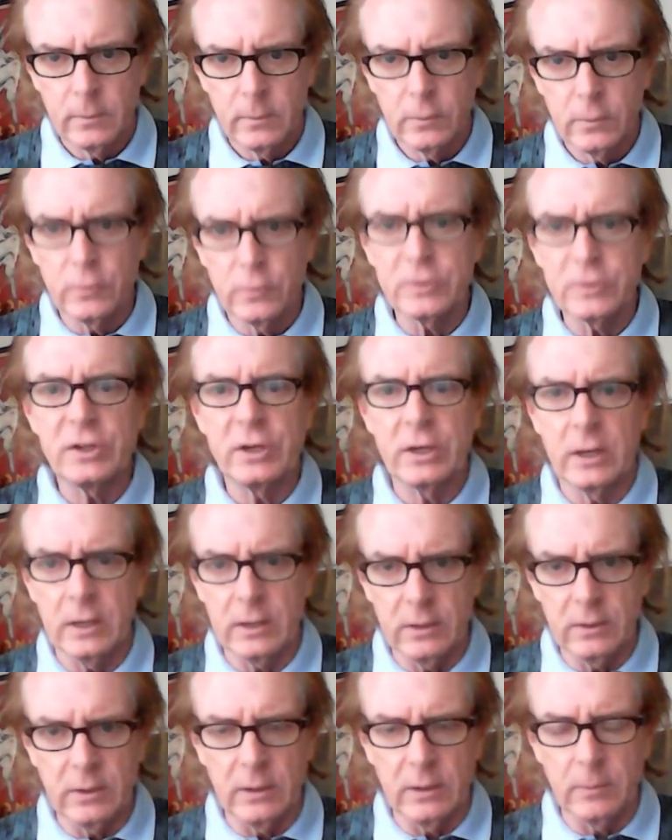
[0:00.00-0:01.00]

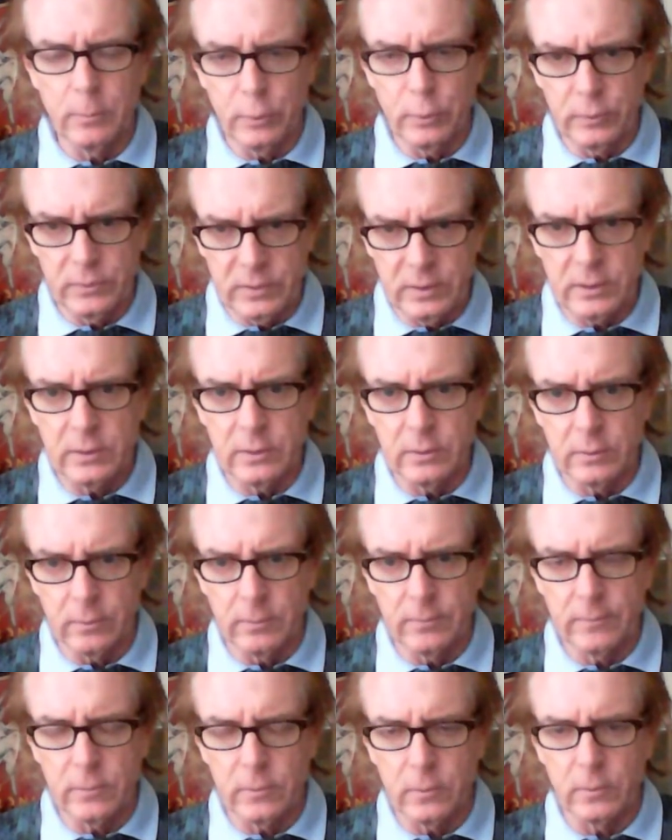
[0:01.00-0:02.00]
Christianity in
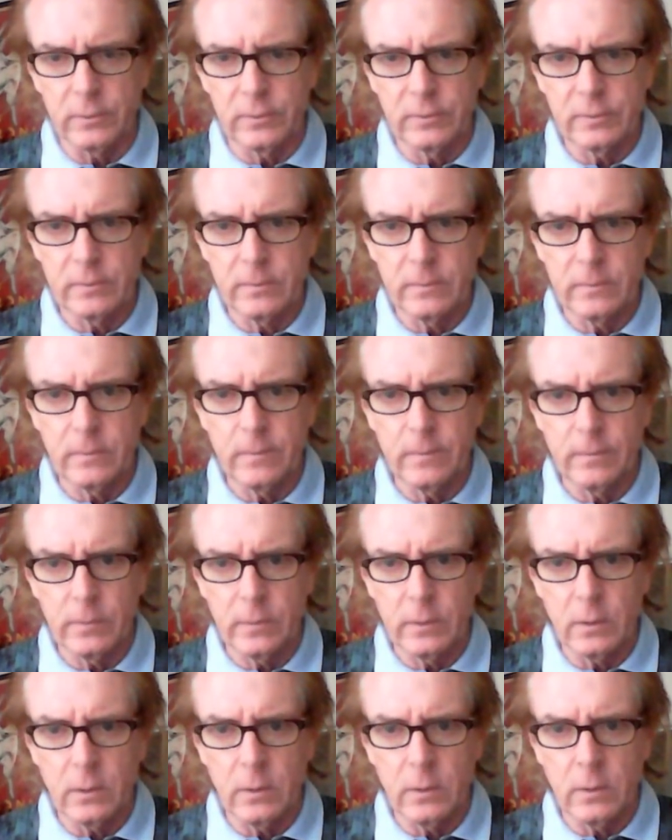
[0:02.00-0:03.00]
particular, of course,
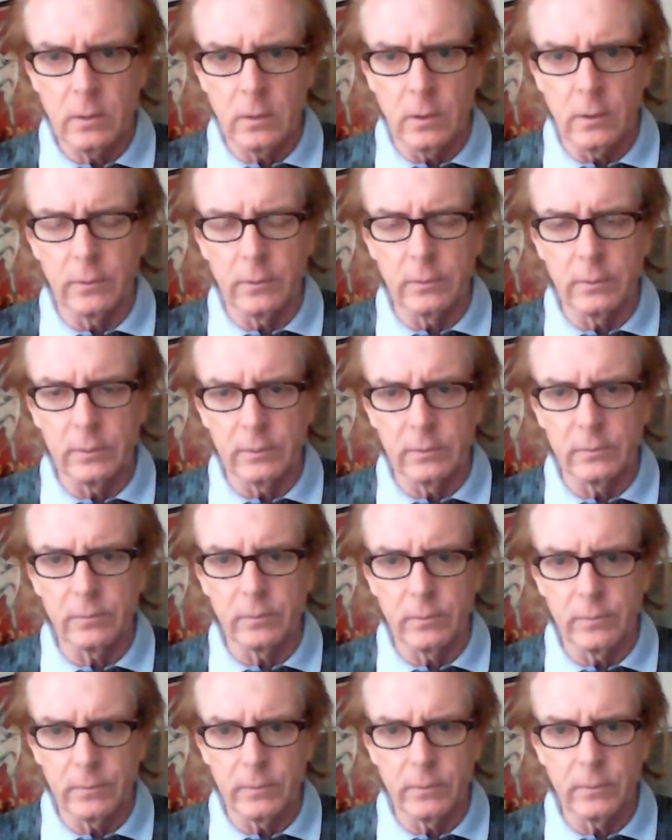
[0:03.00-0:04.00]
Arnold is
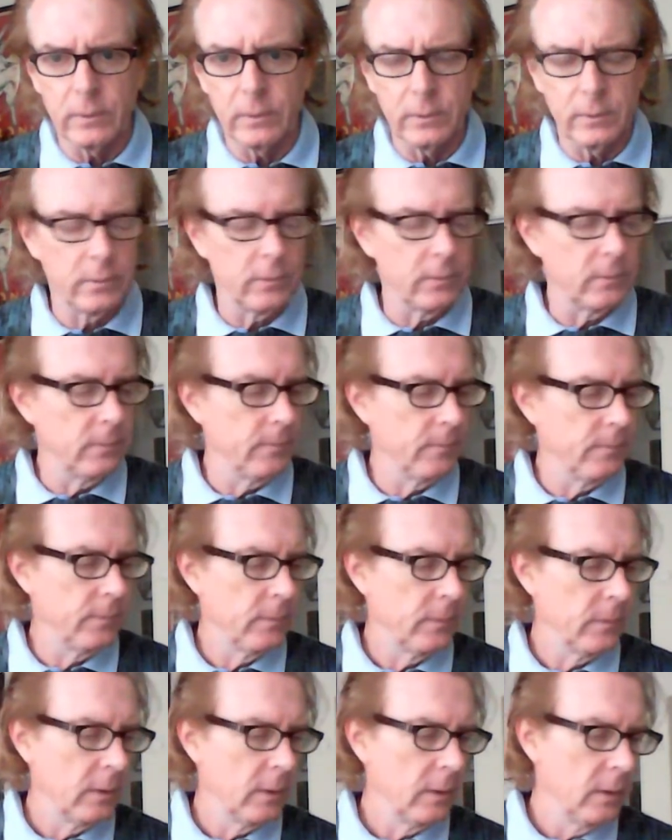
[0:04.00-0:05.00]
referring to.
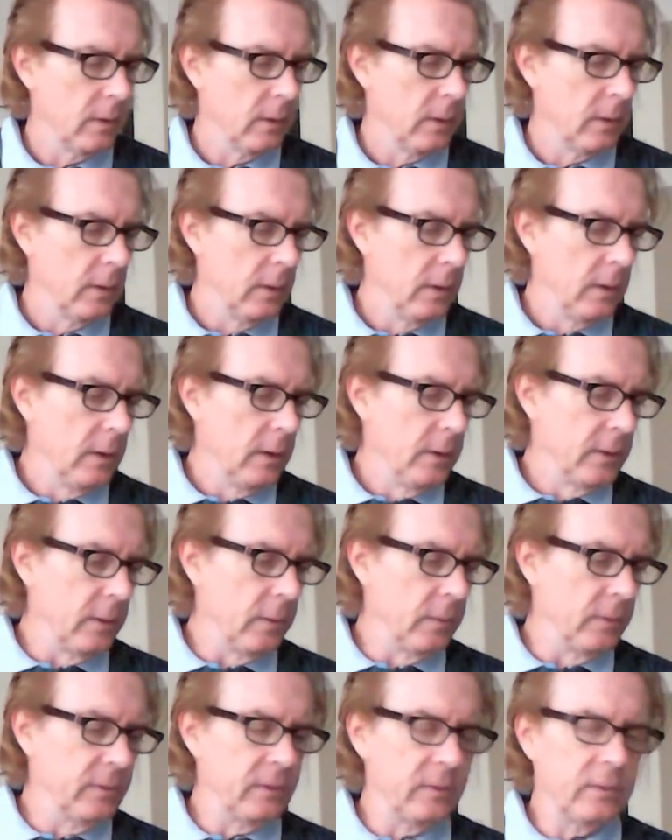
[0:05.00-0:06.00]

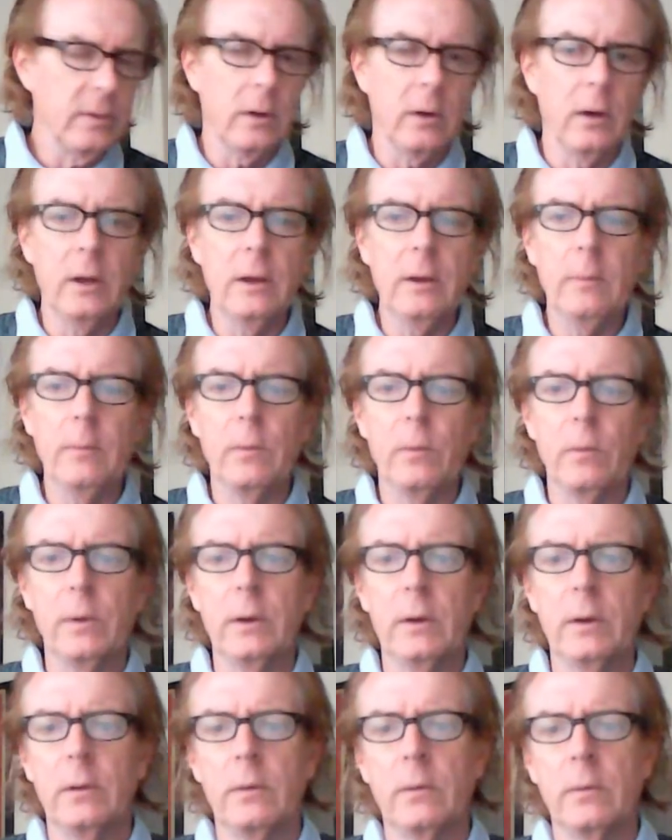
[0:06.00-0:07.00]
There was a time
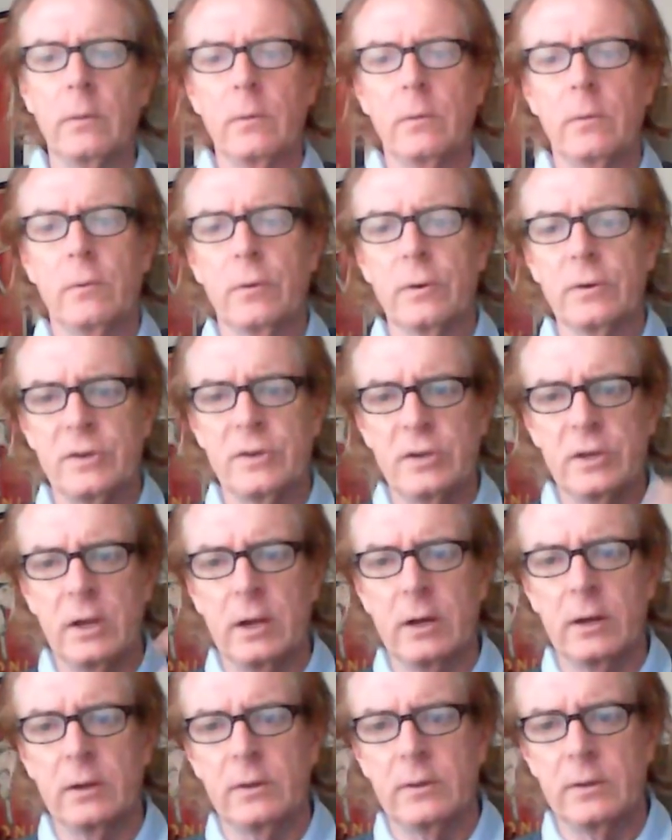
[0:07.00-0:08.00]
when
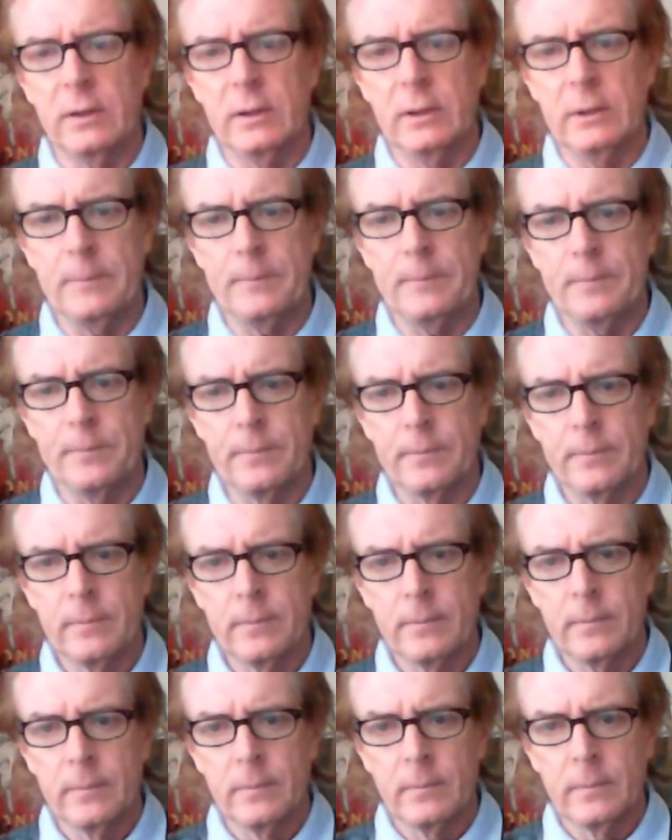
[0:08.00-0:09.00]
Christianity,
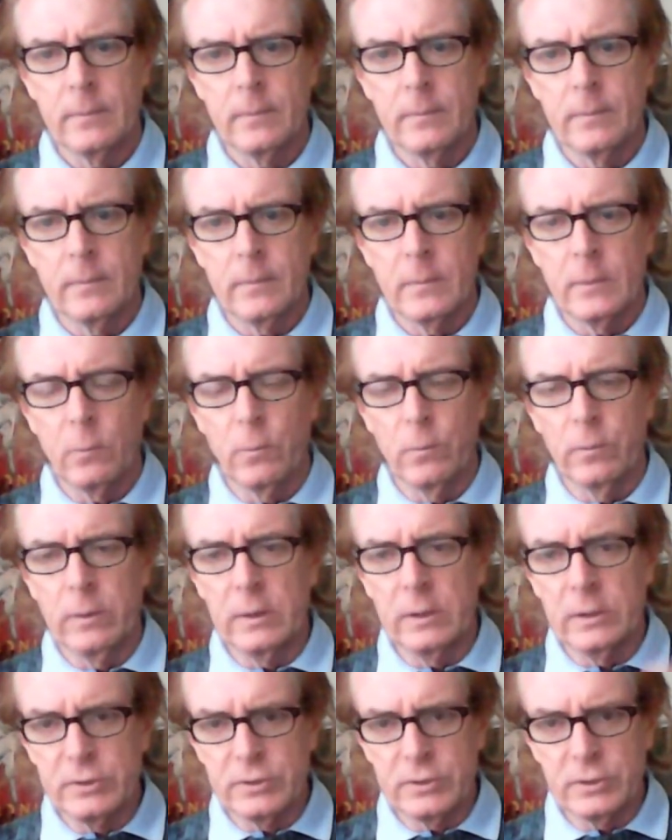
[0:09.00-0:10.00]

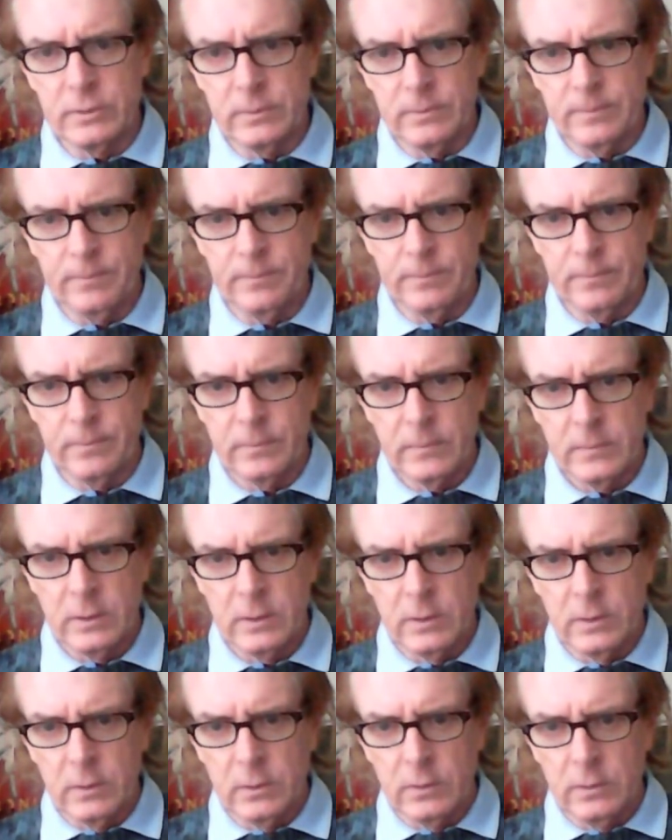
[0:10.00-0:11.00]
religion,
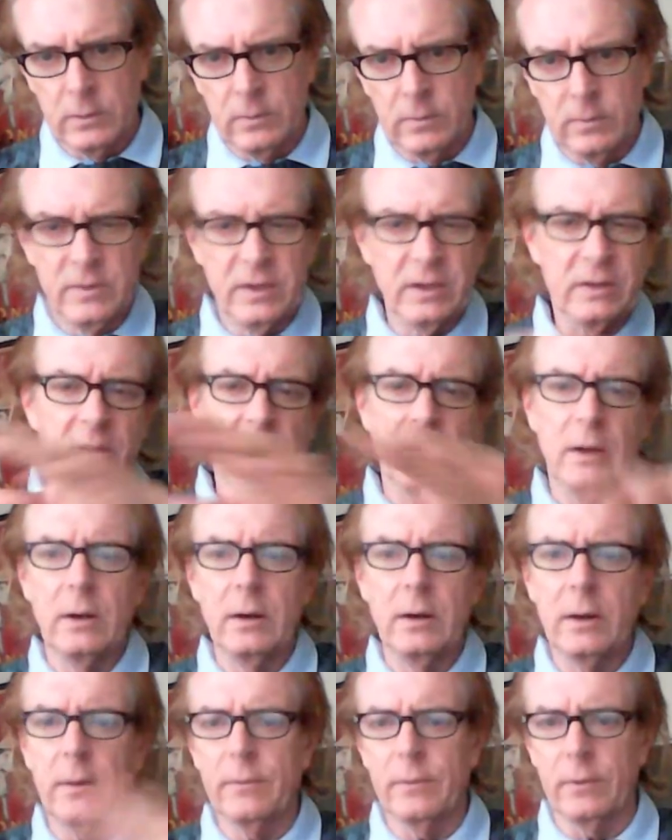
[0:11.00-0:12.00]

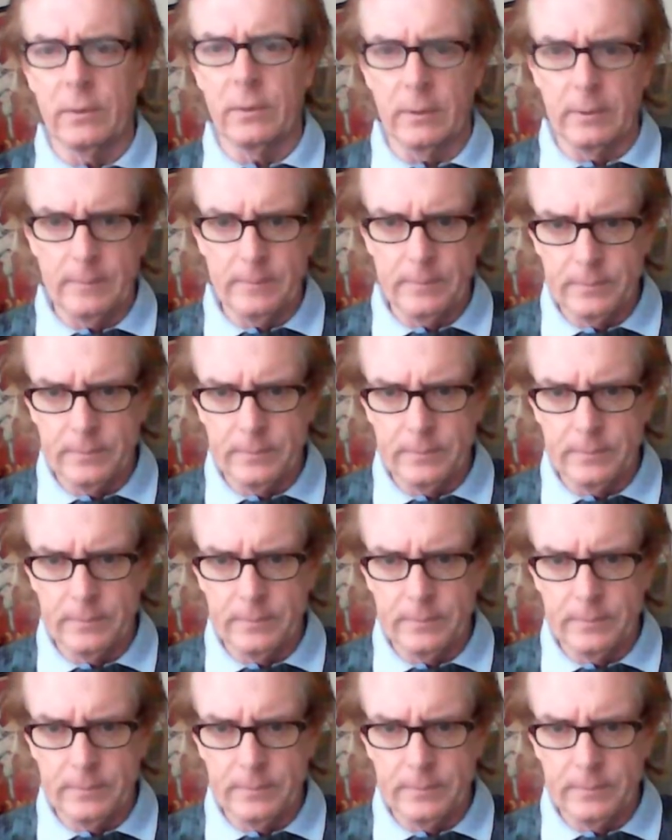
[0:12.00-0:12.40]
dictated everything,